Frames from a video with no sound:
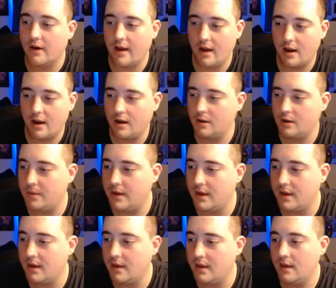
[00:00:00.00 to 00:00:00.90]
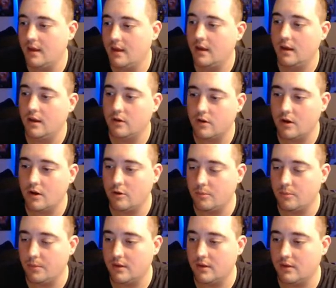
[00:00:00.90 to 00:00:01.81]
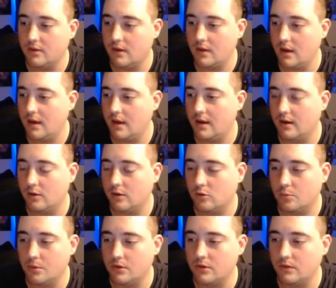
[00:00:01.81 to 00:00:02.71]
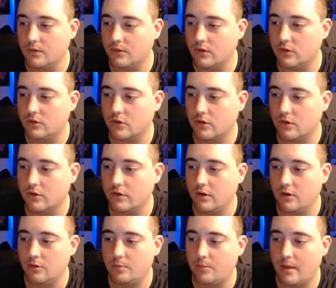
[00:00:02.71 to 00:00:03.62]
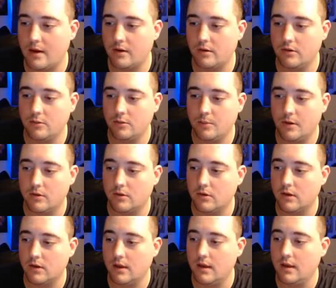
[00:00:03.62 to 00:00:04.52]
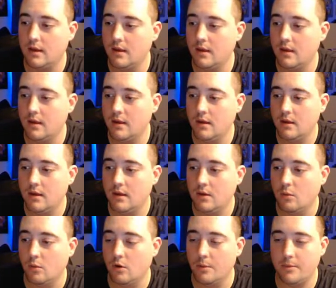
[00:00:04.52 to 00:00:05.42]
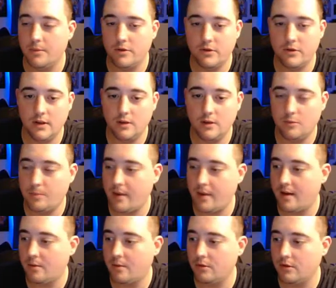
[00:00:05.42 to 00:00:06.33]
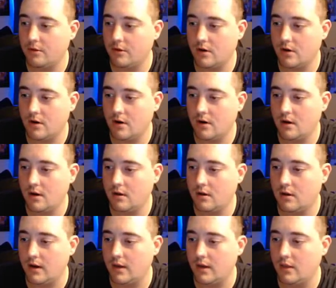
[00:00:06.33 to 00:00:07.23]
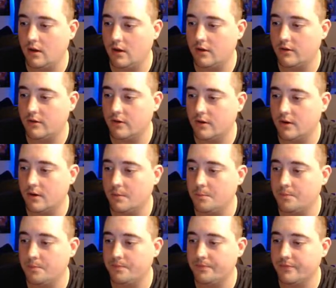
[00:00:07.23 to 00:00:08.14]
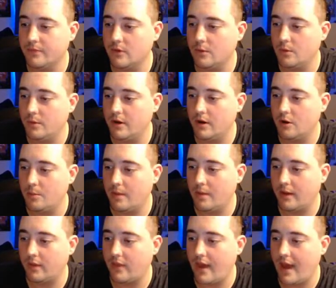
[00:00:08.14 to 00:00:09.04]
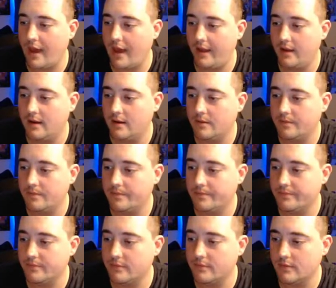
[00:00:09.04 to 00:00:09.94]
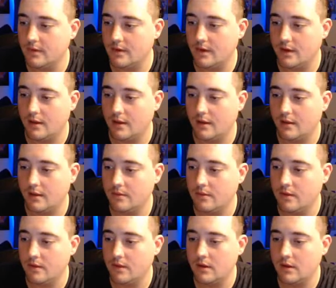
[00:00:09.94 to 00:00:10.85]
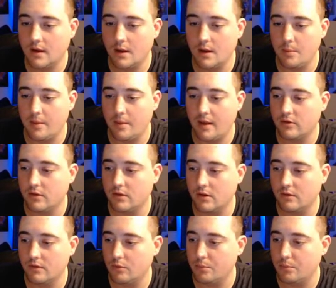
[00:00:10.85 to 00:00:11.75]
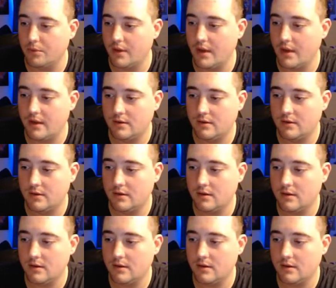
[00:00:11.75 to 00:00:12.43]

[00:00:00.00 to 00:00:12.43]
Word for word: out enemy entrenchments, and explosive destruction is Battery specialty. War Machine's back with her grenade launcher. We know about that. Kind of bounce all over the place.